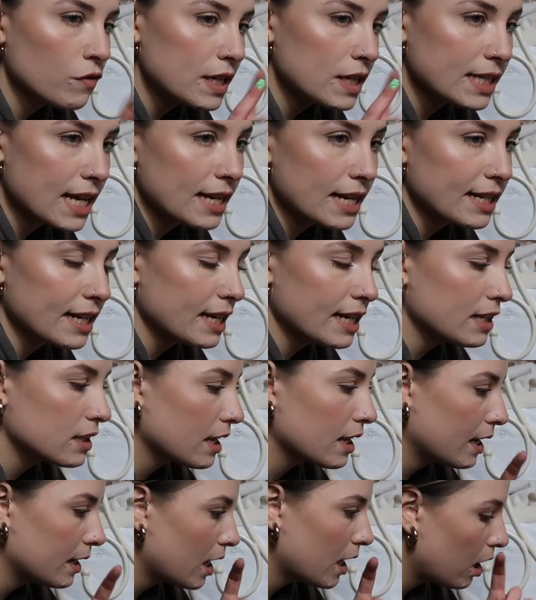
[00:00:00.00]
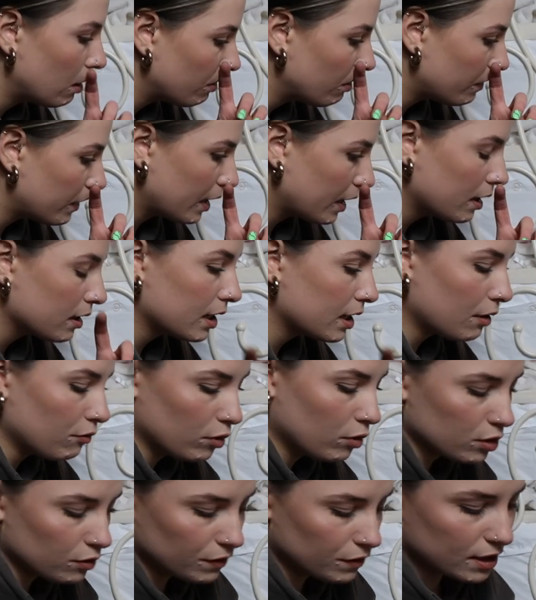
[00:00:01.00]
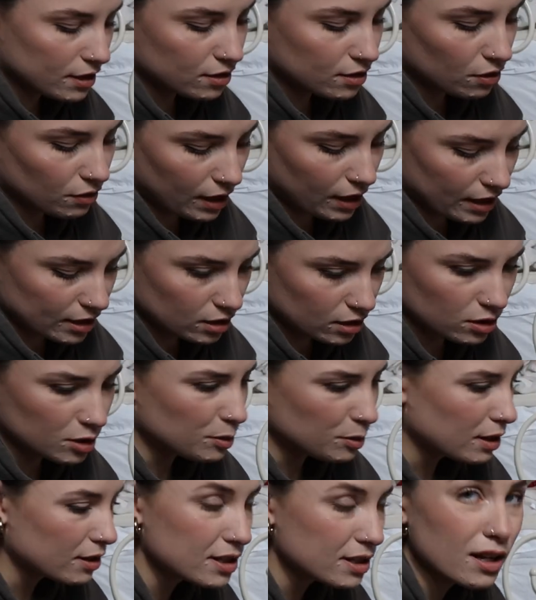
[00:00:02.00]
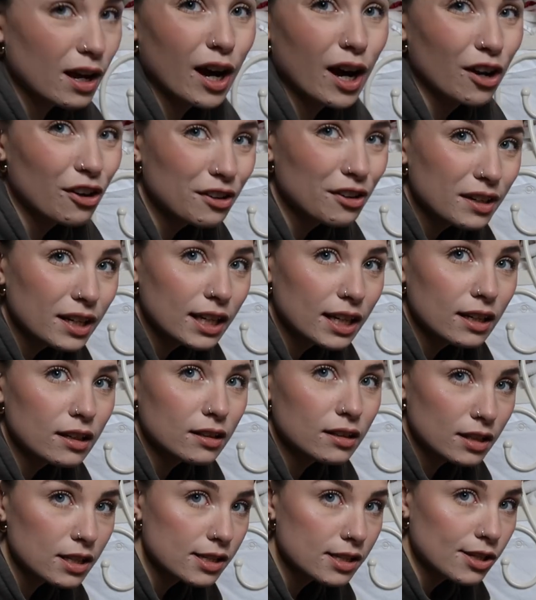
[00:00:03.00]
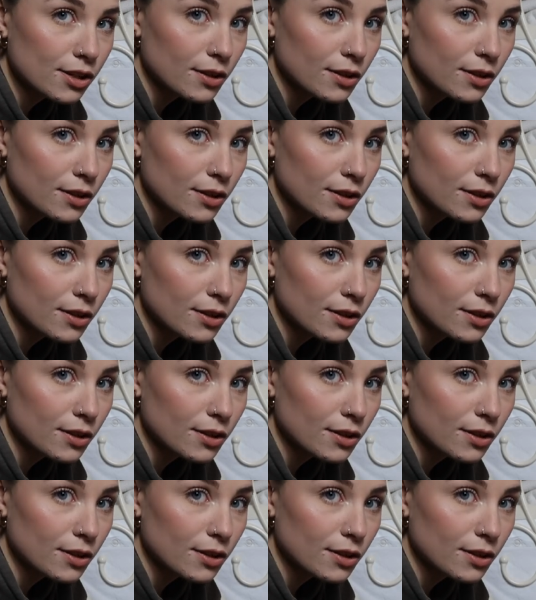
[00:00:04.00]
all these teddies in that other thing and get rid of this suitcase, because to be honest, I don't need this